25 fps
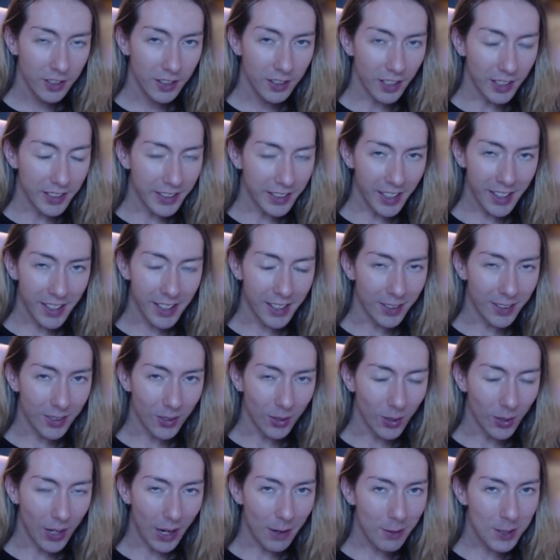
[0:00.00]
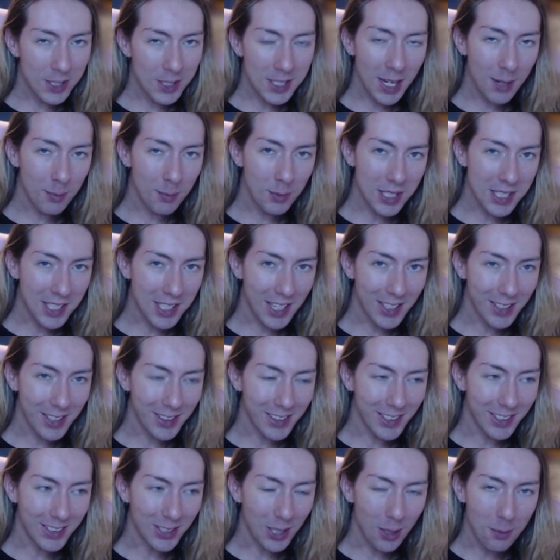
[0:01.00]
Again, every time this kind of
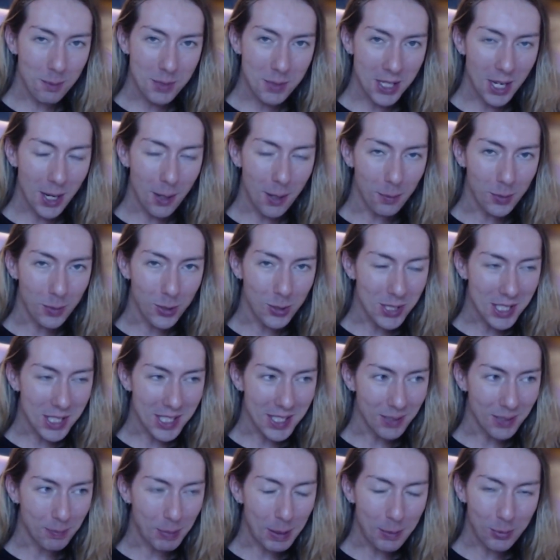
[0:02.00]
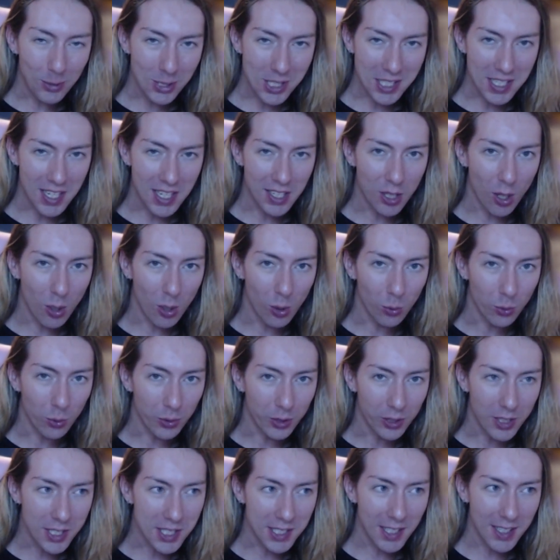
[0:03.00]
thing comes up, you s people say, "Yo,
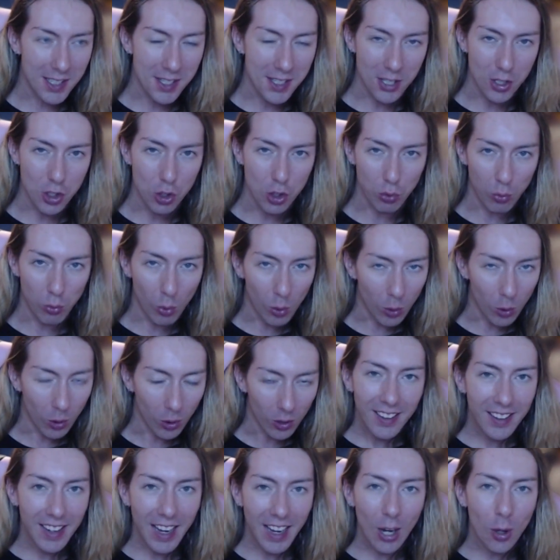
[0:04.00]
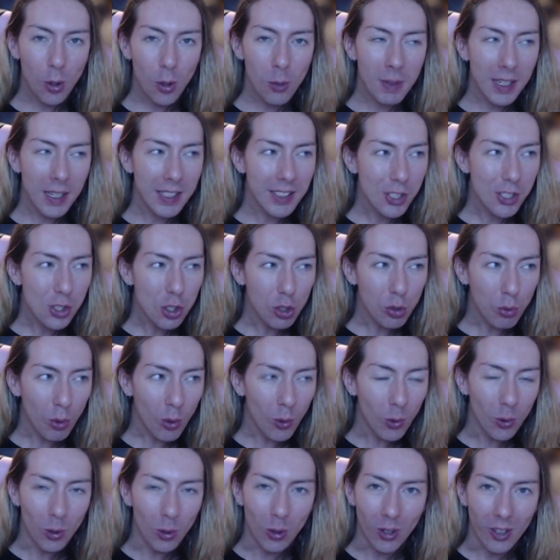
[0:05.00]
this guy's a troll." How am I a
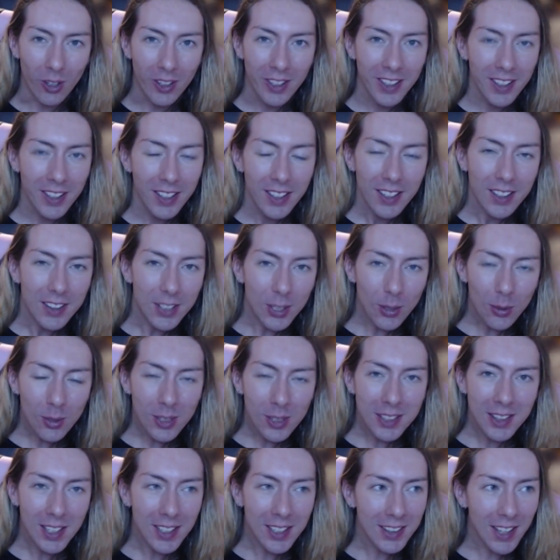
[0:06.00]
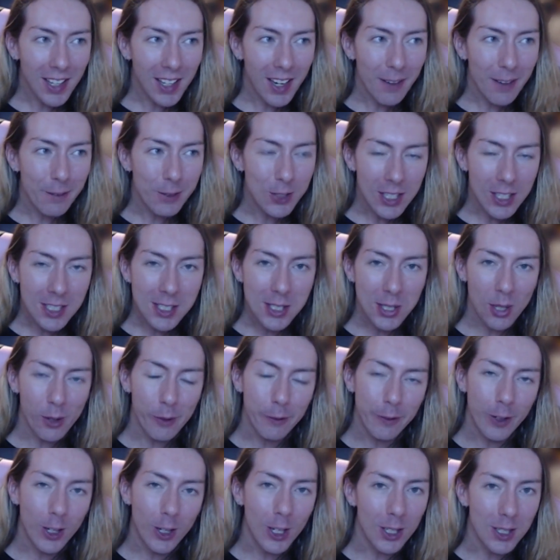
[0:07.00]
troll? The only thing that I've done so
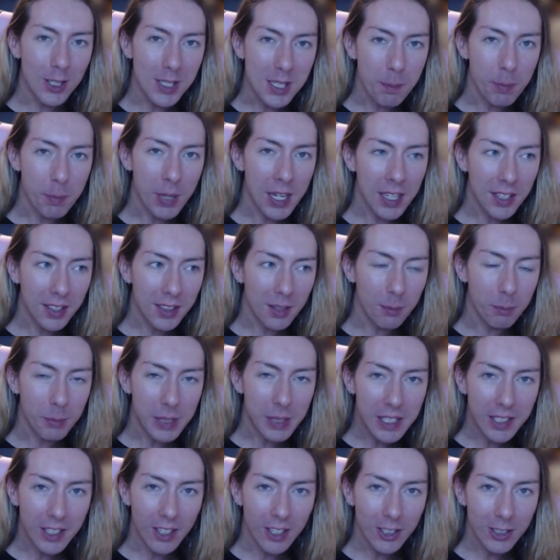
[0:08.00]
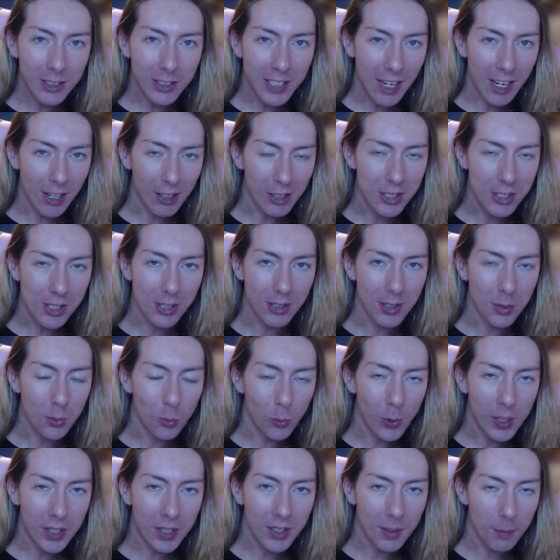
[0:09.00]
far is pick the Mii Gunner character and
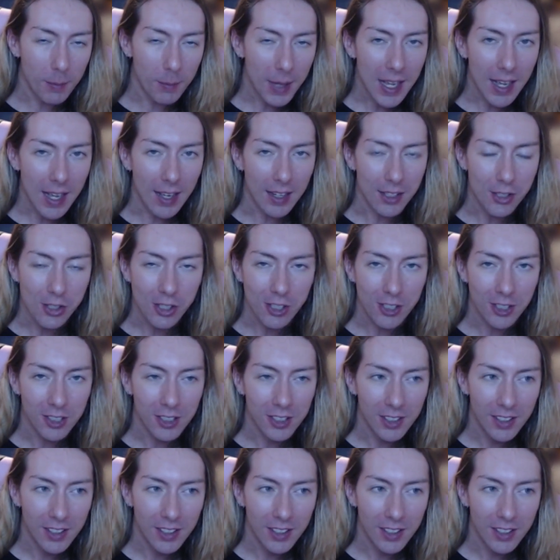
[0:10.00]
win the match.